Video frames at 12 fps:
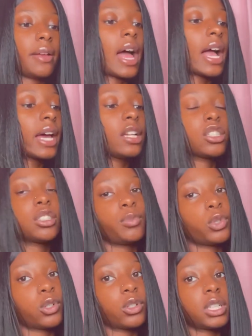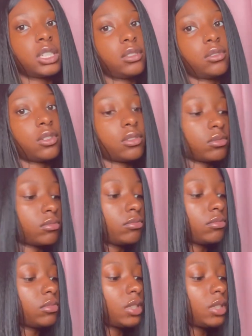I got a small because, you know,